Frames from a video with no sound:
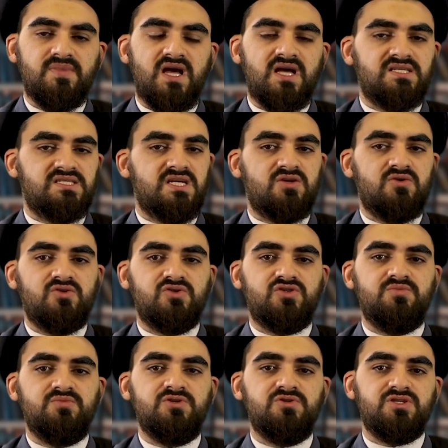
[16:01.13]
as their
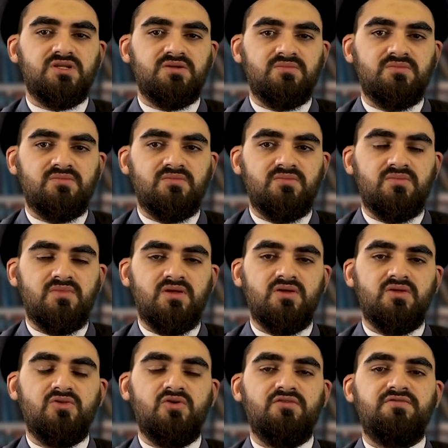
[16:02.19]
contribution,
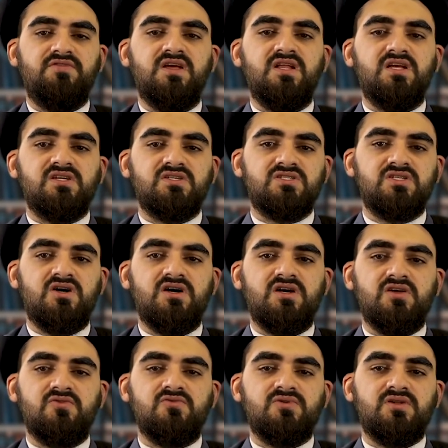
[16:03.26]
not feeling
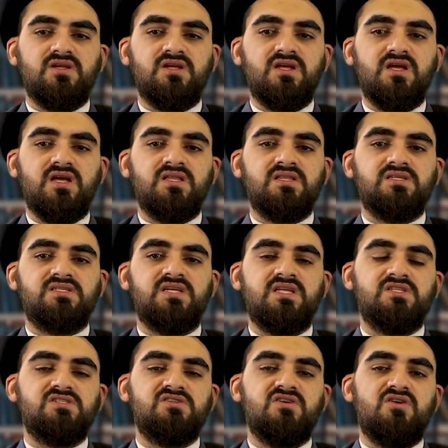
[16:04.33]
saghirun in the
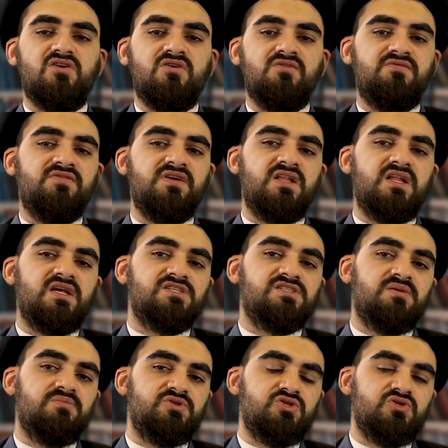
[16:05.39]
sense of feeling
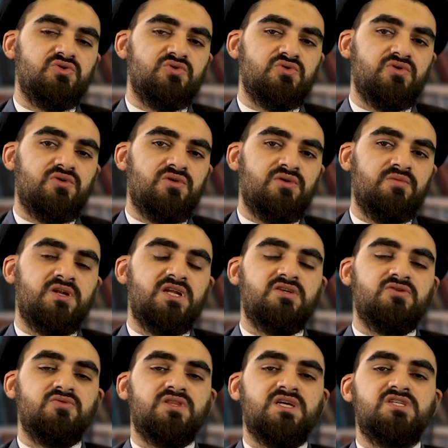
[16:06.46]
subdued or
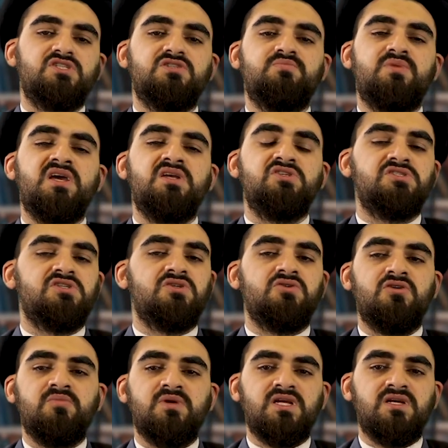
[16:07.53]
belittled. They just pay jizya
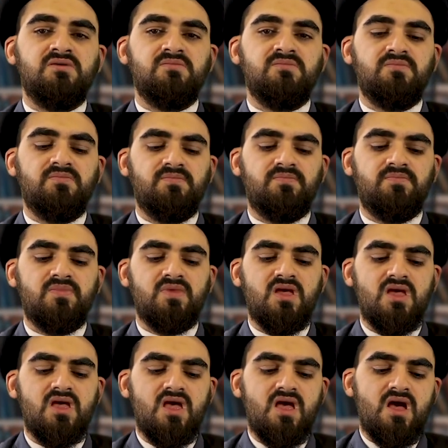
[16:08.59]
normally.
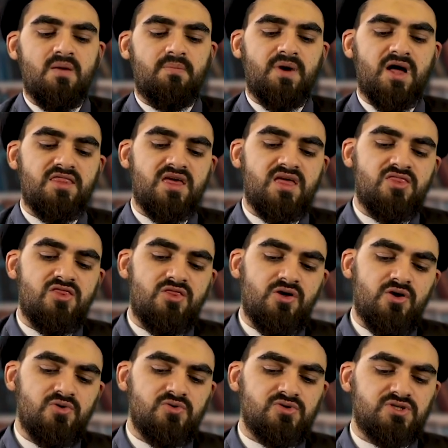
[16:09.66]
But then
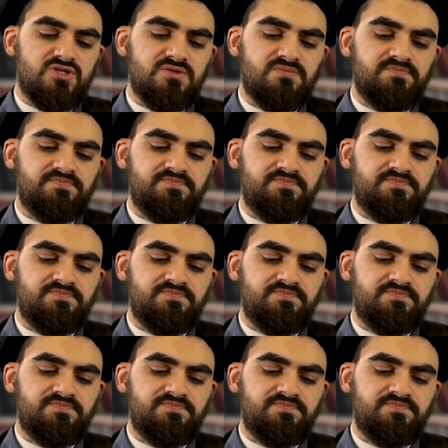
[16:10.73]
those